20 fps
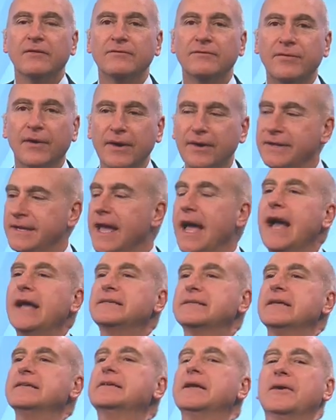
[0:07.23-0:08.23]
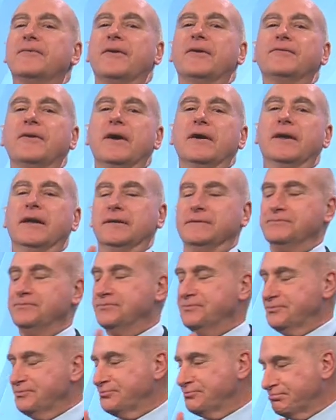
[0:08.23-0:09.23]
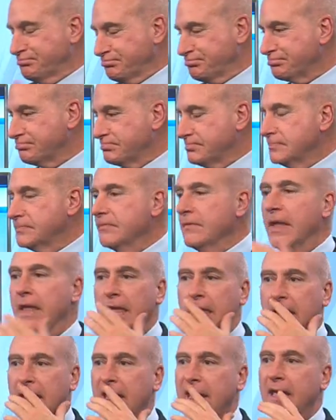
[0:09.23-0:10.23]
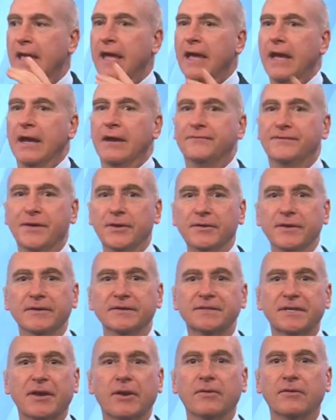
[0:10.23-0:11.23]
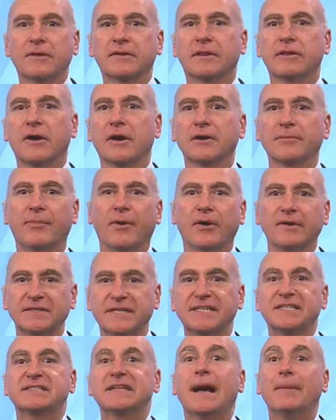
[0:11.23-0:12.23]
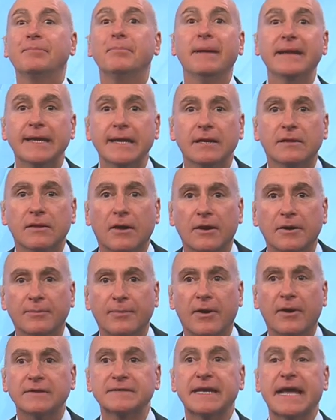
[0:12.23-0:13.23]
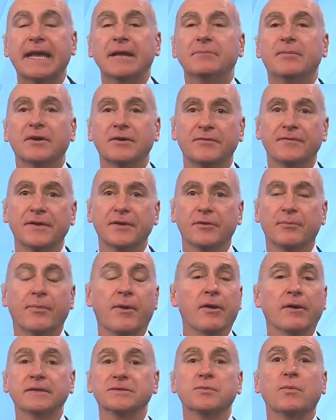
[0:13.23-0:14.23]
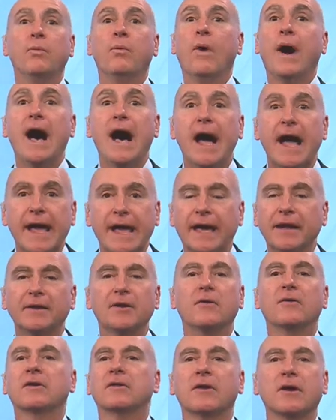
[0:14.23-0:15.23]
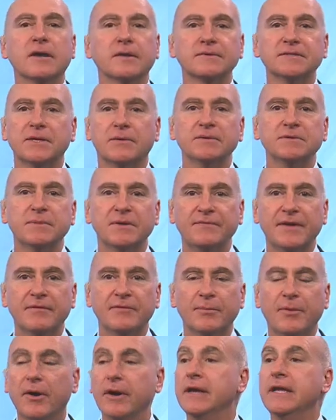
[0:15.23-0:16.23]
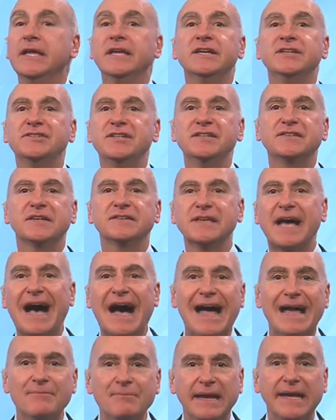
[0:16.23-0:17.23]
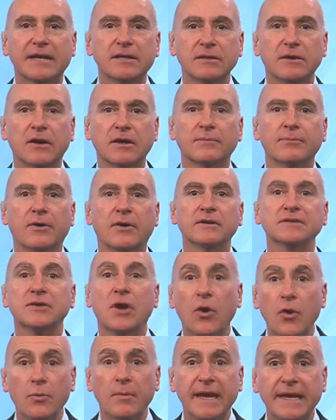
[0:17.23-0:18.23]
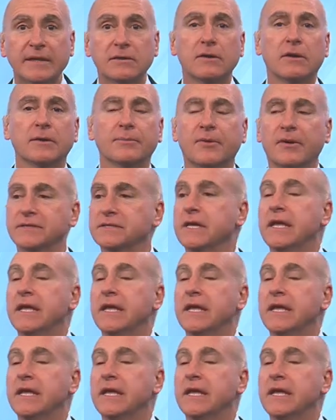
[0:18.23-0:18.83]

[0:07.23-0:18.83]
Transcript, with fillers: Verna, yes, let's hear it for Verna. A few years ago, Clark bars, they stopped making Clark bars and Butterfinger bars. Why? I don't know. Clark was always my favorite bar. She says, I make Clark bars, homemade Clark bars.